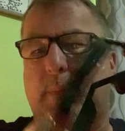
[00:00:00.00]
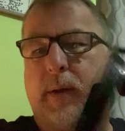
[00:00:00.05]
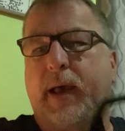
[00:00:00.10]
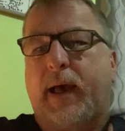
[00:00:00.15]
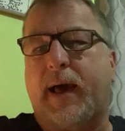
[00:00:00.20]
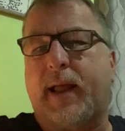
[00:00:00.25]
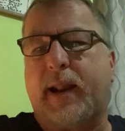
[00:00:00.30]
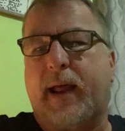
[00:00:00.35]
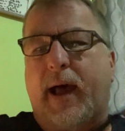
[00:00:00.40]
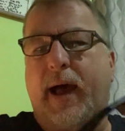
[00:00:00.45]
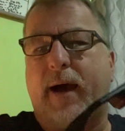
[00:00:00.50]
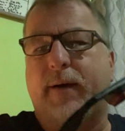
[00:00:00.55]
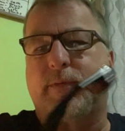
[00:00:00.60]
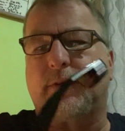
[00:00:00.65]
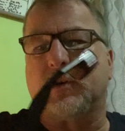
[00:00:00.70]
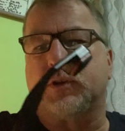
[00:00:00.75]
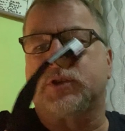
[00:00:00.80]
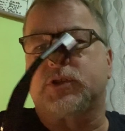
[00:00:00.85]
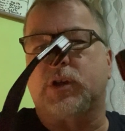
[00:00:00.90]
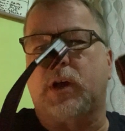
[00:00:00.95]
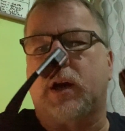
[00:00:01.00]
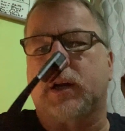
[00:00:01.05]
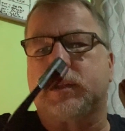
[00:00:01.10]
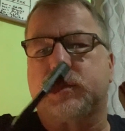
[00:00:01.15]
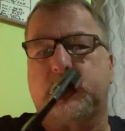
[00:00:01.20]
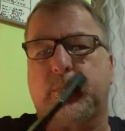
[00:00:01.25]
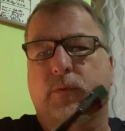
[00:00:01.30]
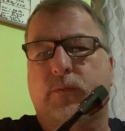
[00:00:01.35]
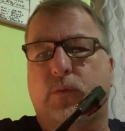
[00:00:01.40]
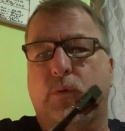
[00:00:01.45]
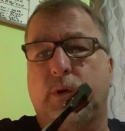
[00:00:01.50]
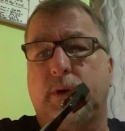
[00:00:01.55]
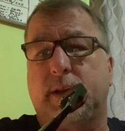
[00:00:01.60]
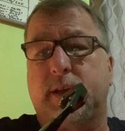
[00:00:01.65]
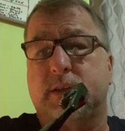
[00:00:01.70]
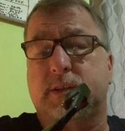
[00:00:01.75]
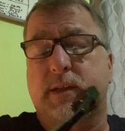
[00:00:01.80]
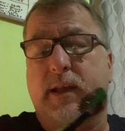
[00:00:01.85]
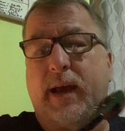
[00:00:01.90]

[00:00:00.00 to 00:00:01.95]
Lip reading: I had an Aftershocks before this,